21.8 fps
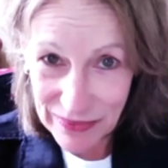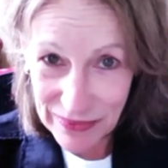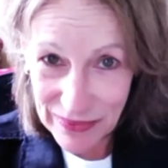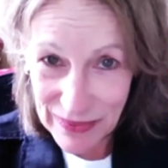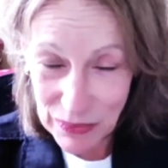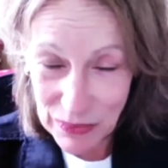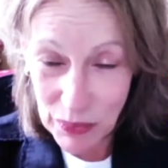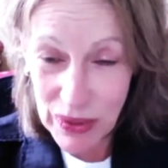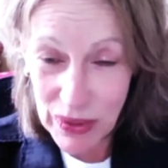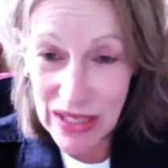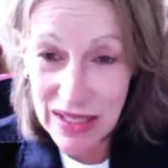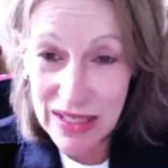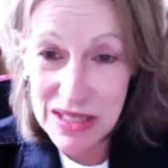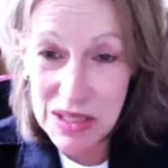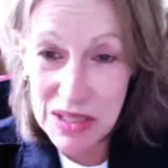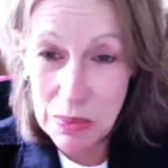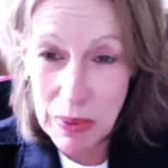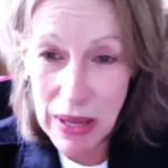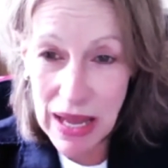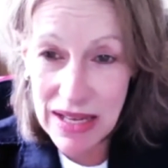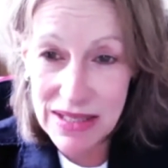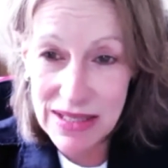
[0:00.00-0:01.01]
And we get to
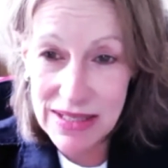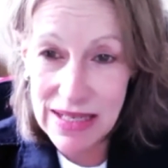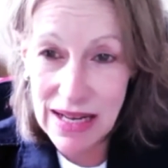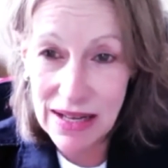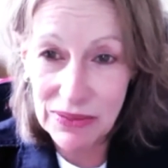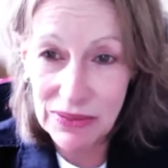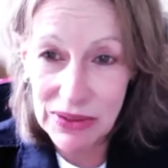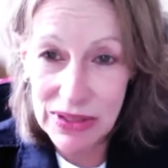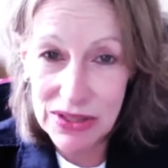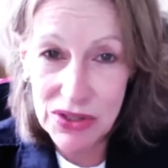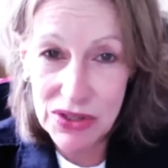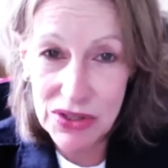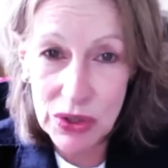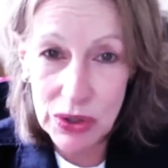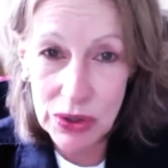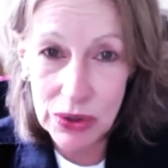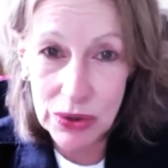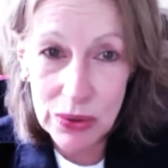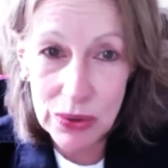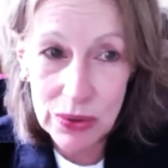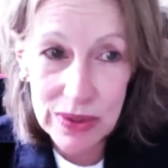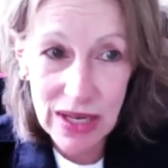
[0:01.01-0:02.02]
pass down this
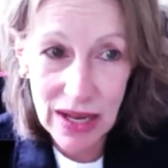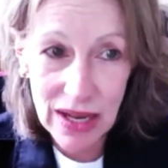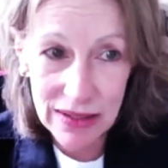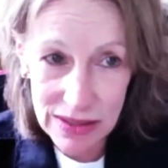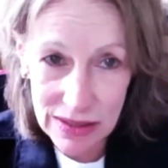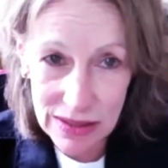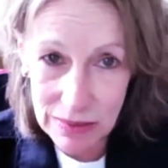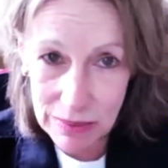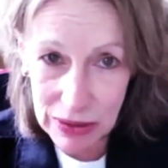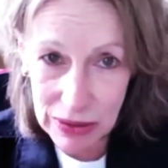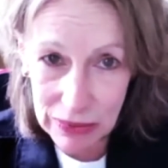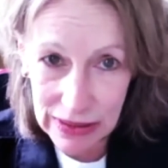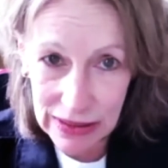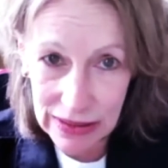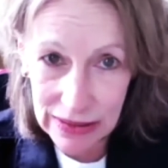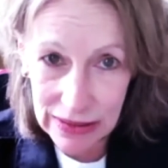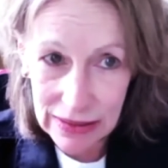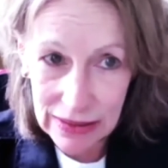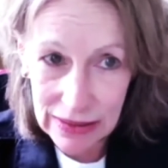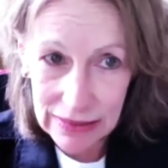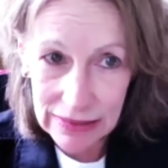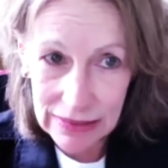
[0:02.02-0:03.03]
new testimony,
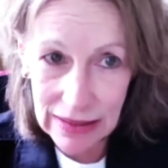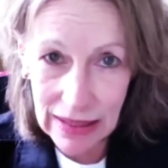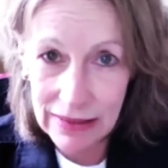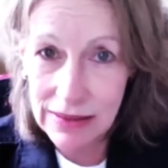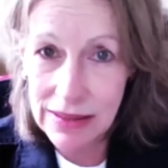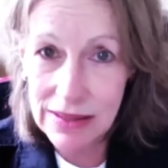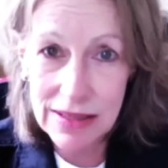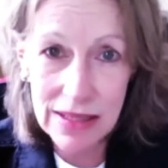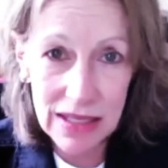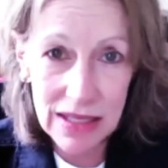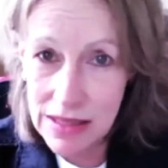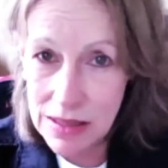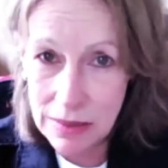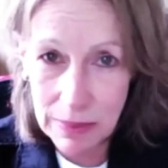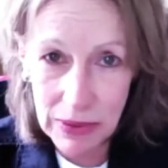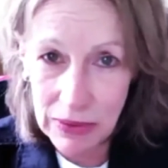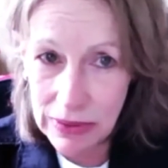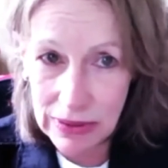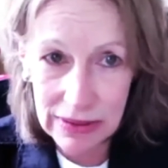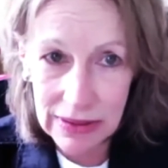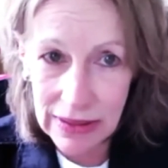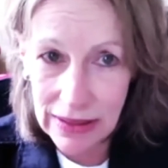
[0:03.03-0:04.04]
not the
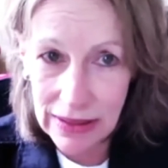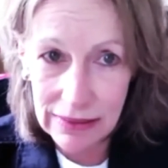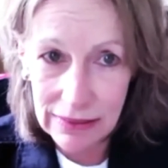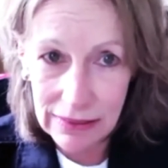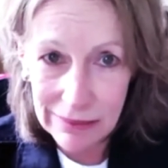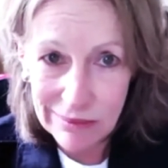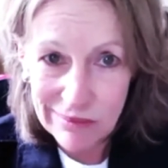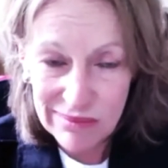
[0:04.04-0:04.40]
testimony that